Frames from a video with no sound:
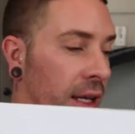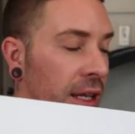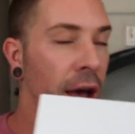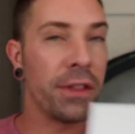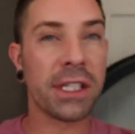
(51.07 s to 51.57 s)

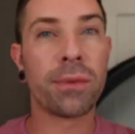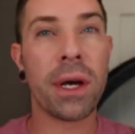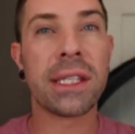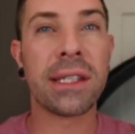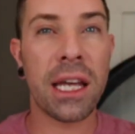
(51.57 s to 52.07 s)
Now this
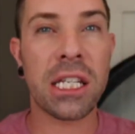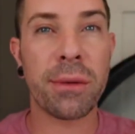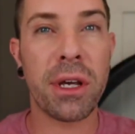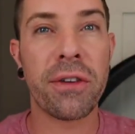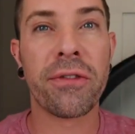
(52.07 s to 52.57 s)
was sent to
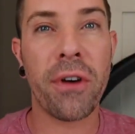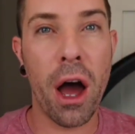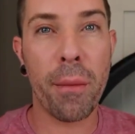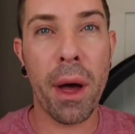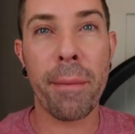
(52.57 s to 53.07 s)
me
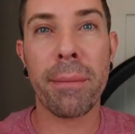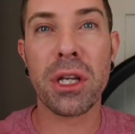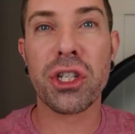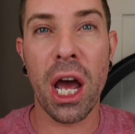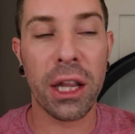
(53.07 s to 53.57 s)
from
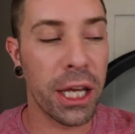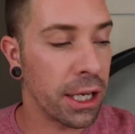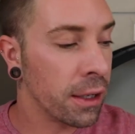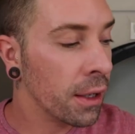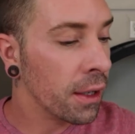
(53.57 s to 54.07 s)

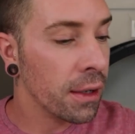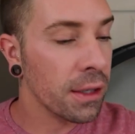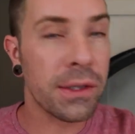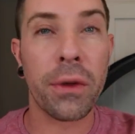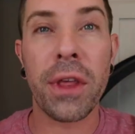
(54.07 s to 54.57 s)
Megelin,
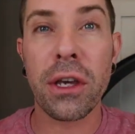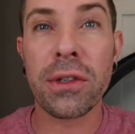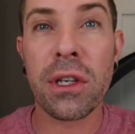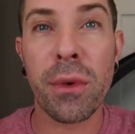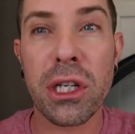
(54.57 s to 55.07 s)
so thank you
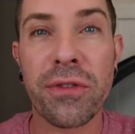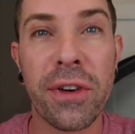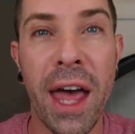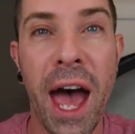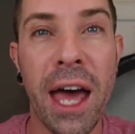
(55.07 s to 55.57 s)
so much
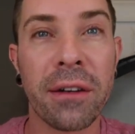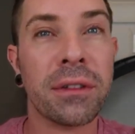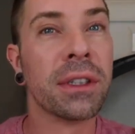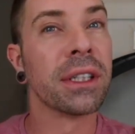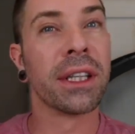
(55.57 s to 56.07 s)
for that.
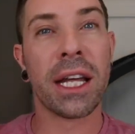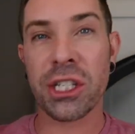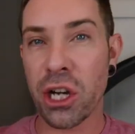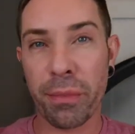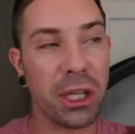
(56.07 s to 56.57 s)

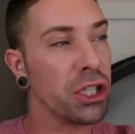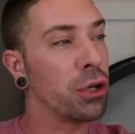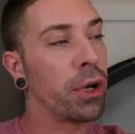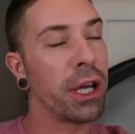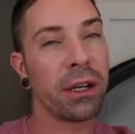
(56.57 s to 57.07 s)
Let's jump
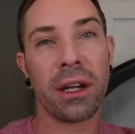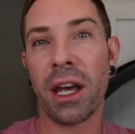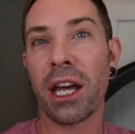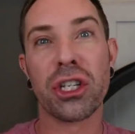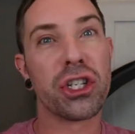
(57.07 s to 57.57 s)
into it
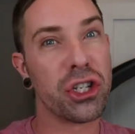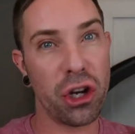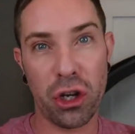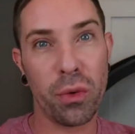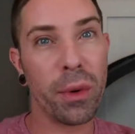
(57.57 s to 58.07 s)
and show
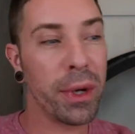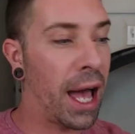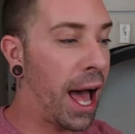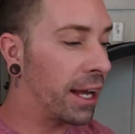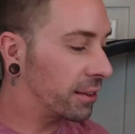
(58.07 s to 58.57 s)
you what we
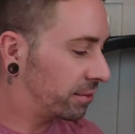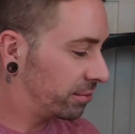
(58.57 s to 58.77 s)
got.